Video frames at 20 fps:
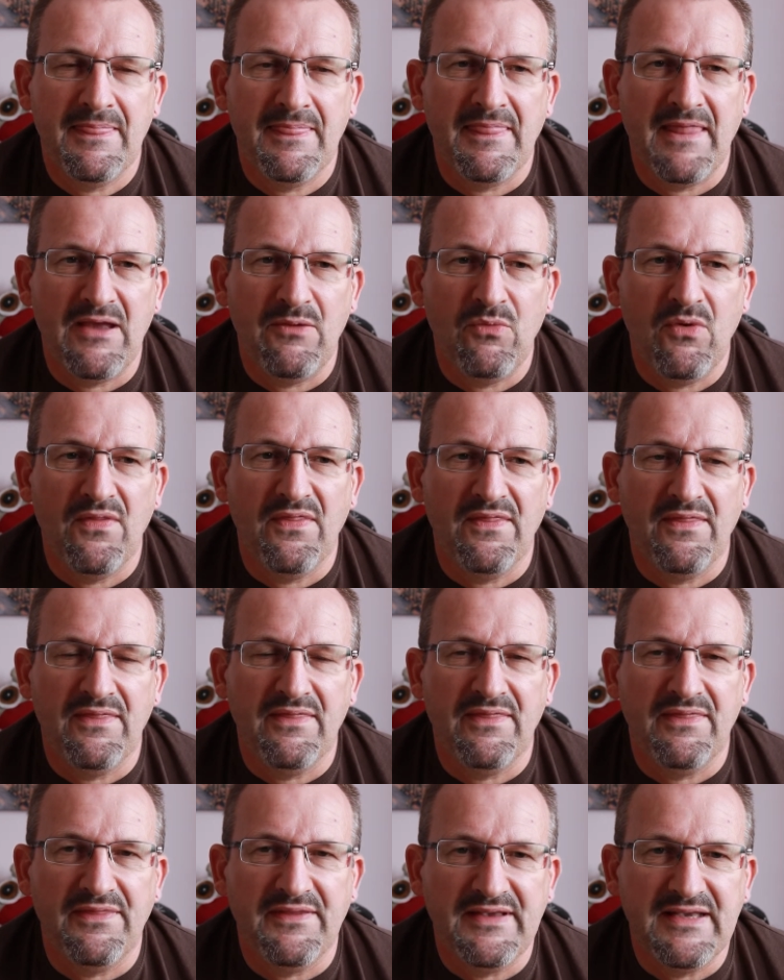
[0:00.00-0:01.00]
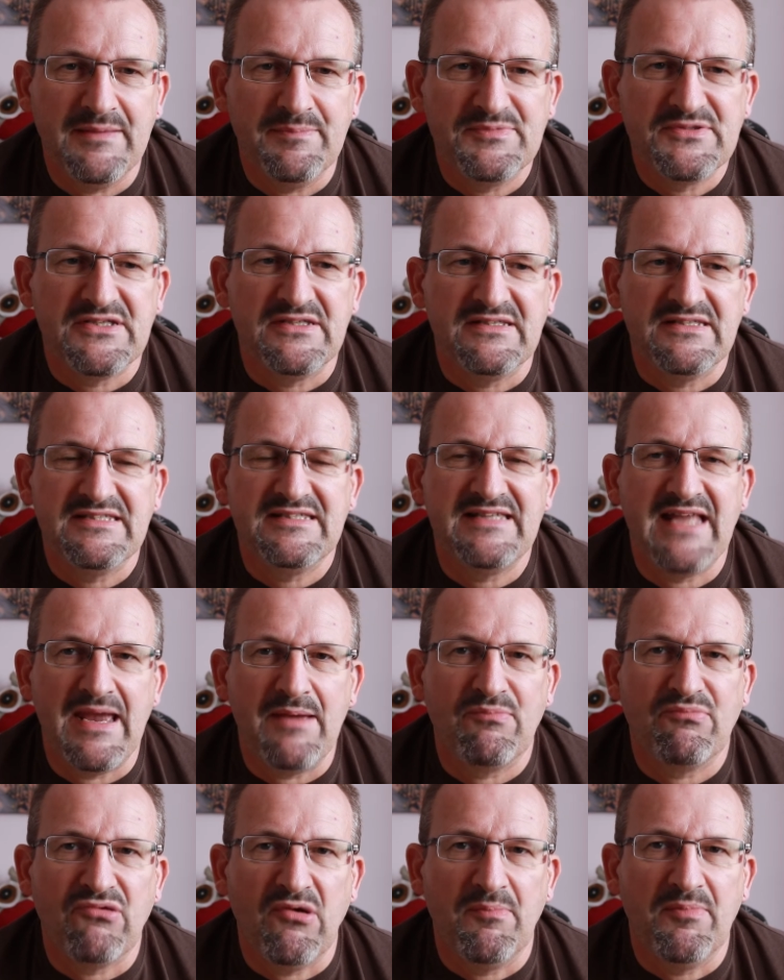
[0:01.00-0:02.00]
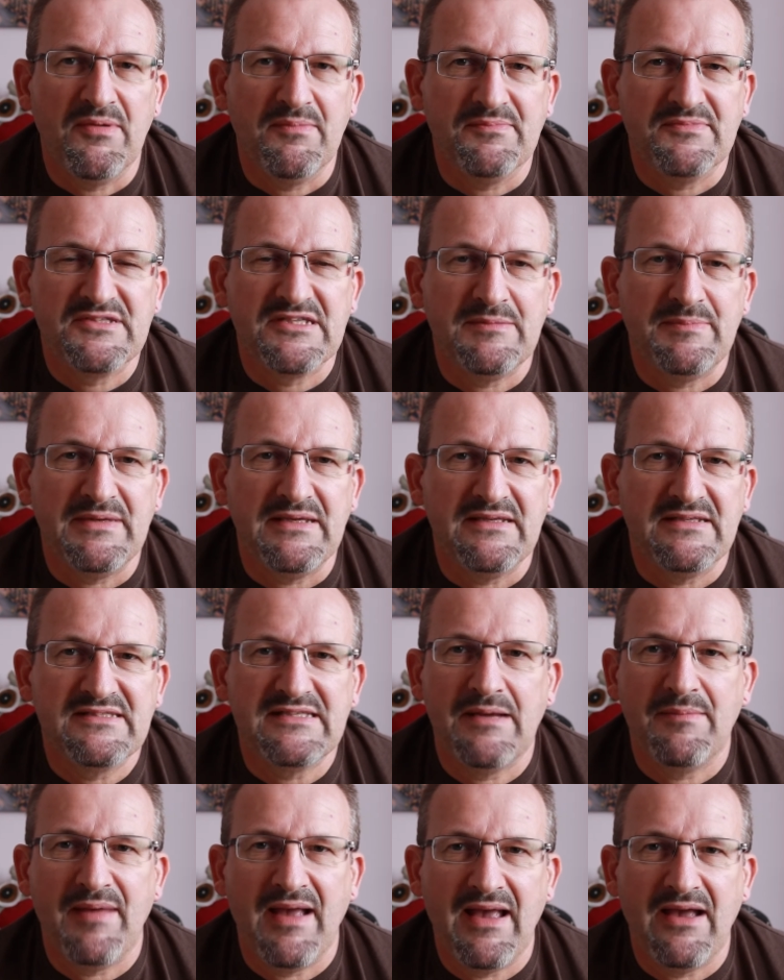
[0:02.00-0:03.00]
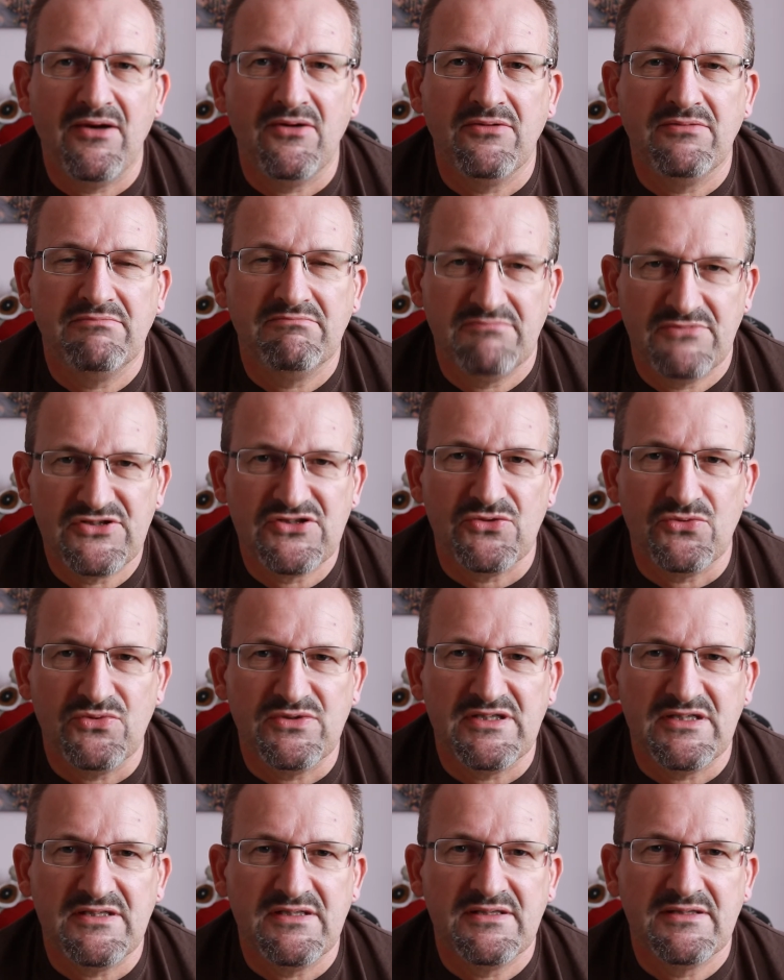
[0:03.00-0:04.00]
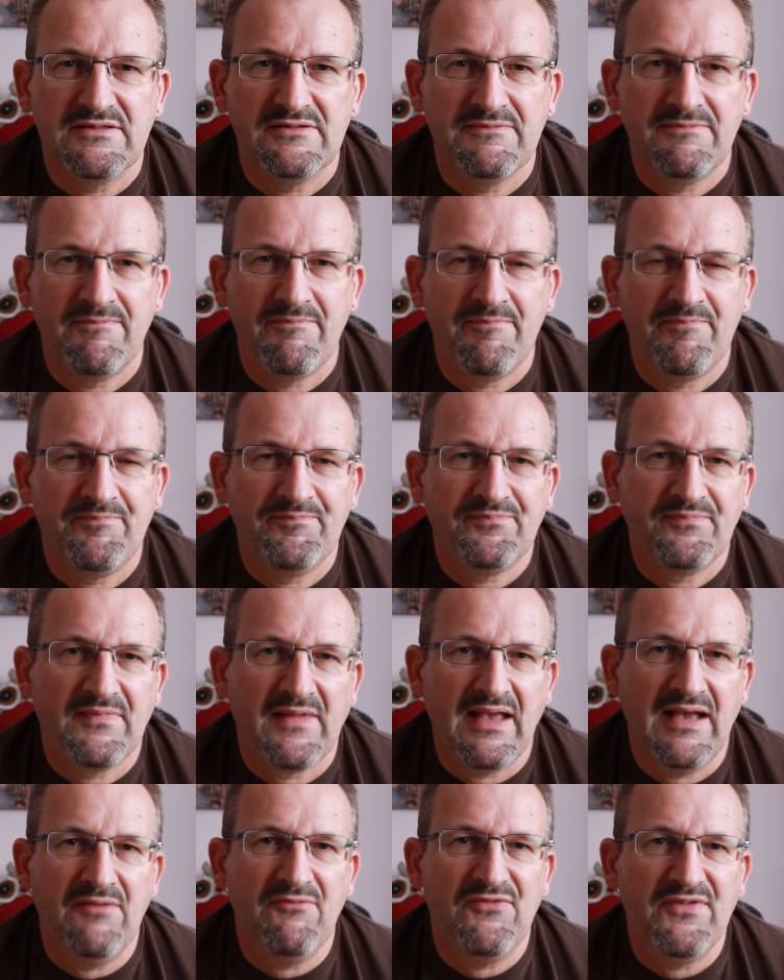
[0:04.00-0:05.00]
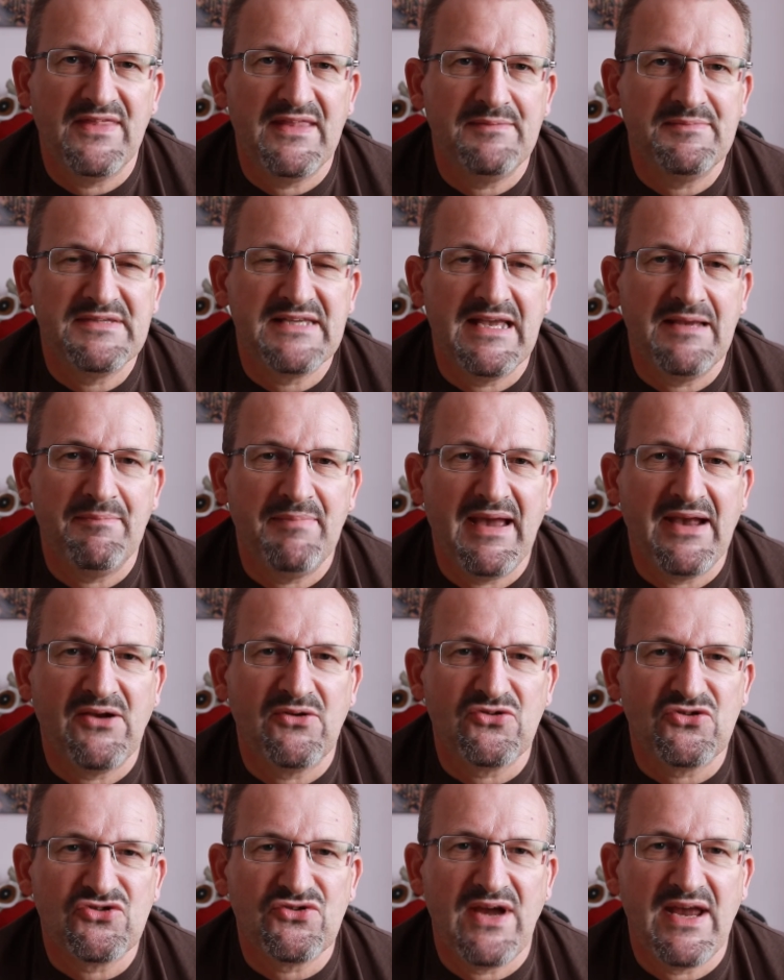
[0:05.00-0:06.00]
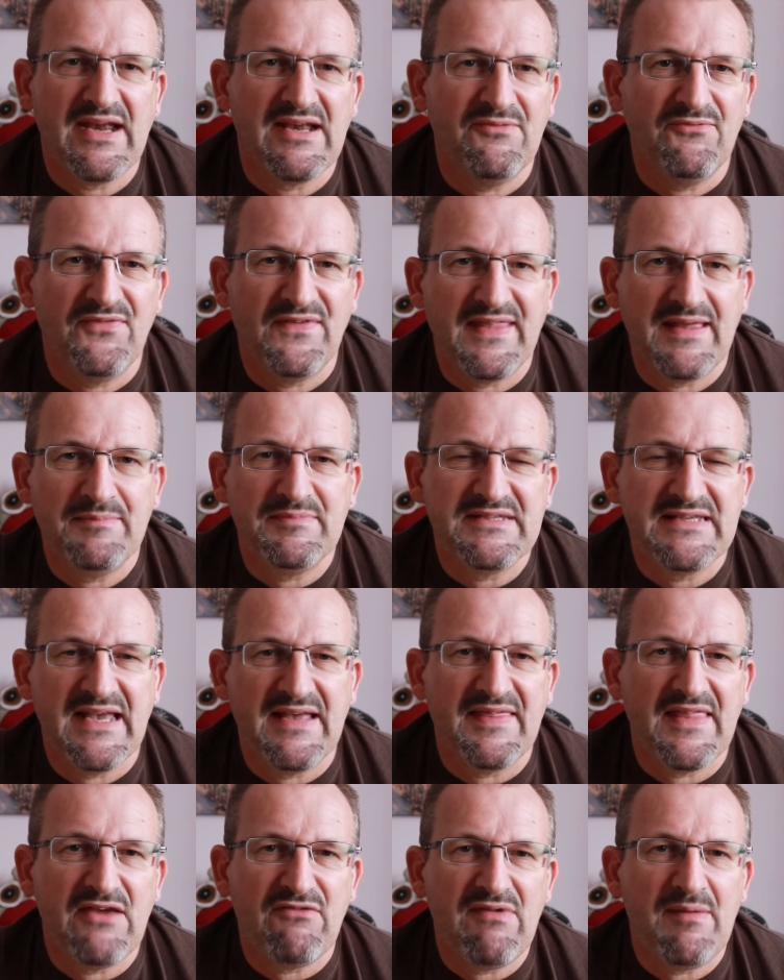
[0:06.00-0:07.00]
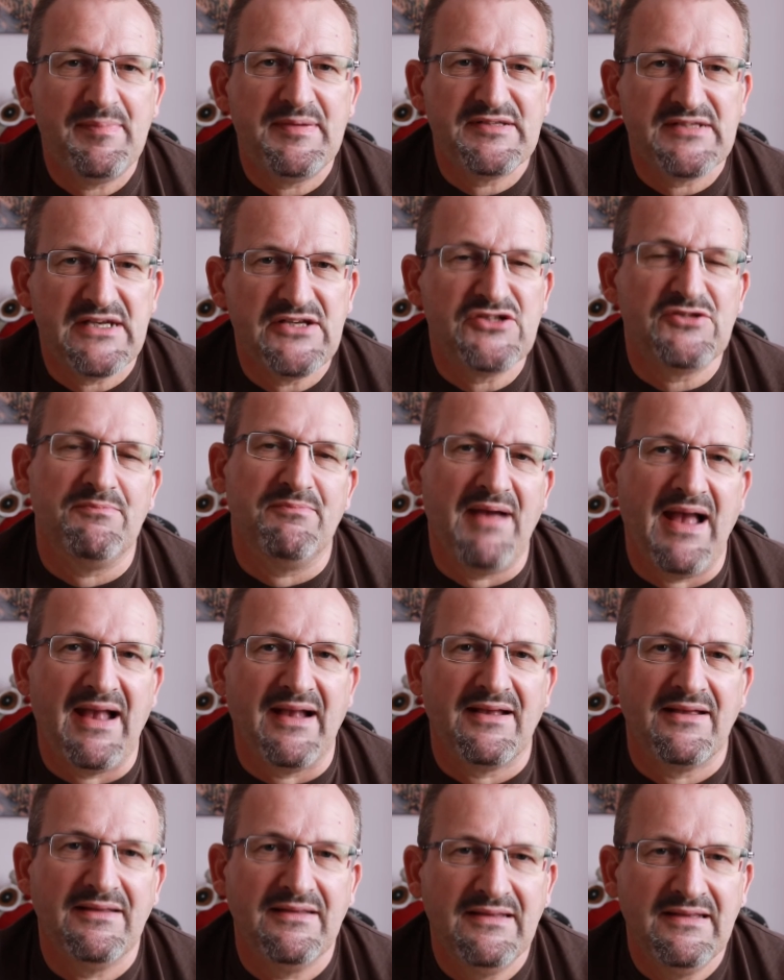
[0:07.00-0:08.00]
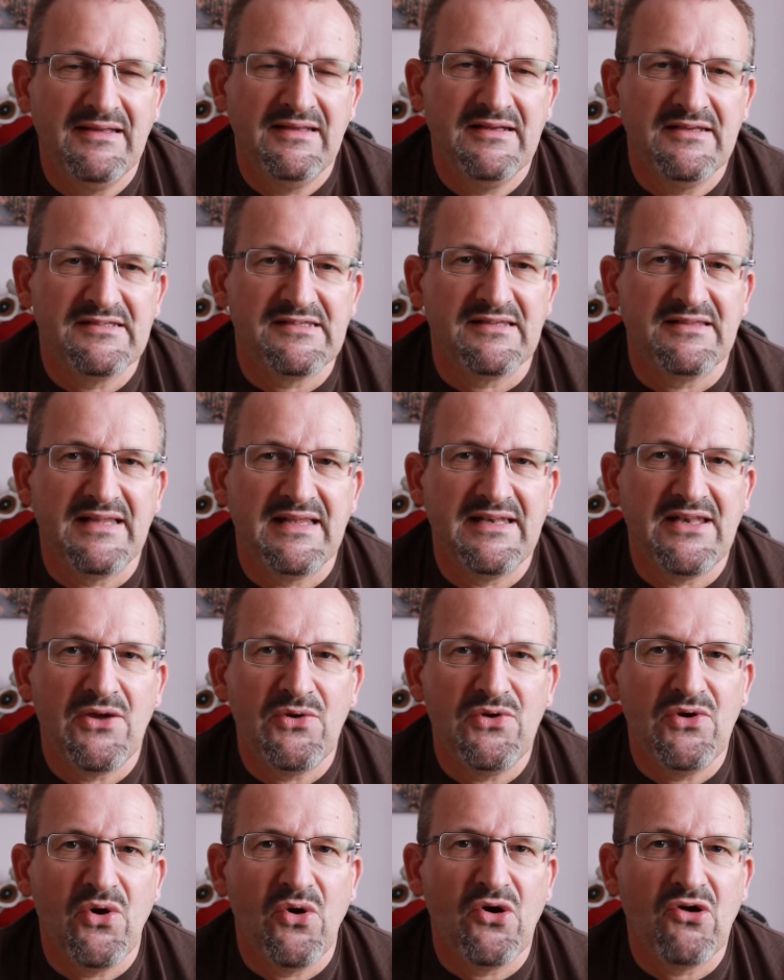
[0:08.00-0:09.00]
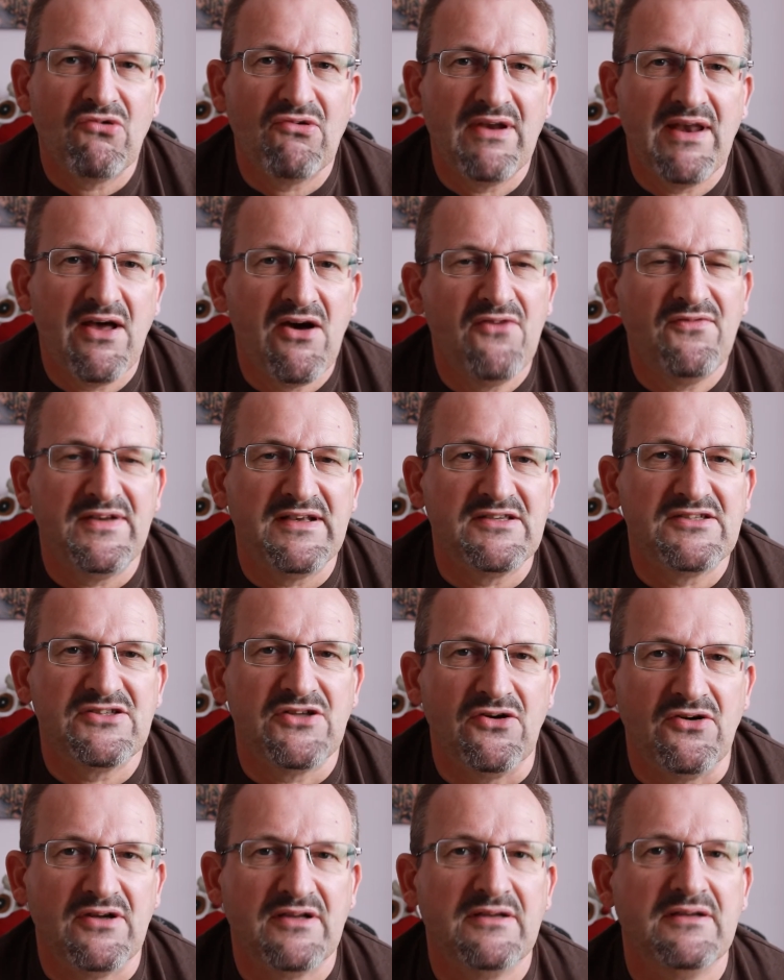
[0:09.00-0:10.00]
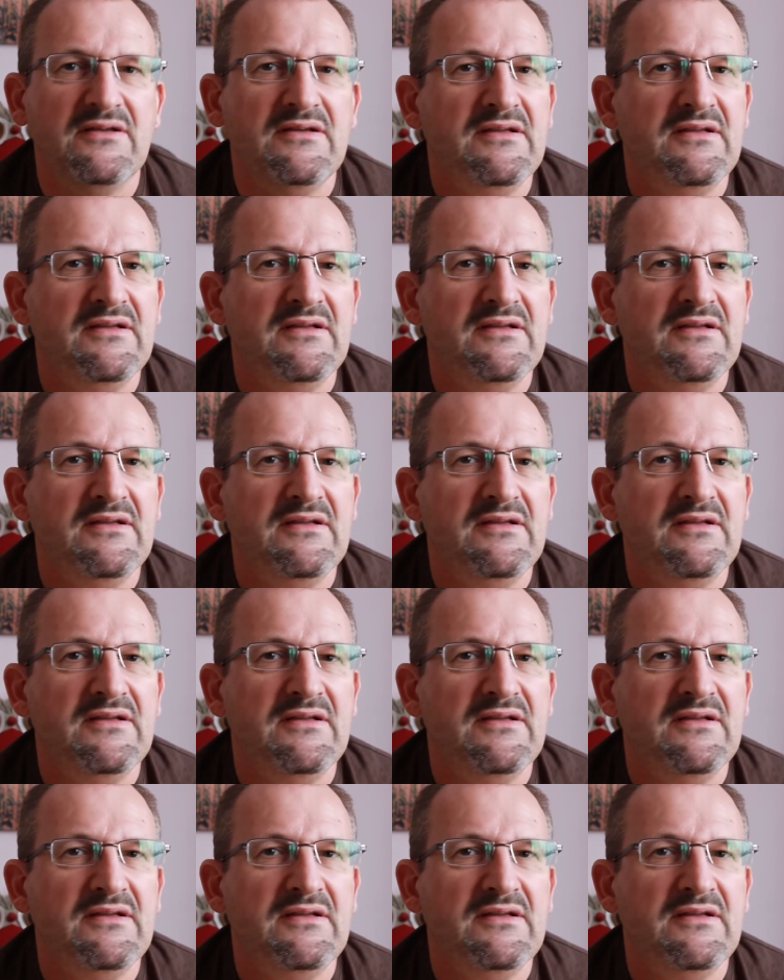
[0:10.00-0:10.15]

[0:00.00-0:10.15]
They want Gibson's debt problems to be somehow sorted, and for them to get back on track, and for them to get their reputation back, so they're no longer a laughingstock.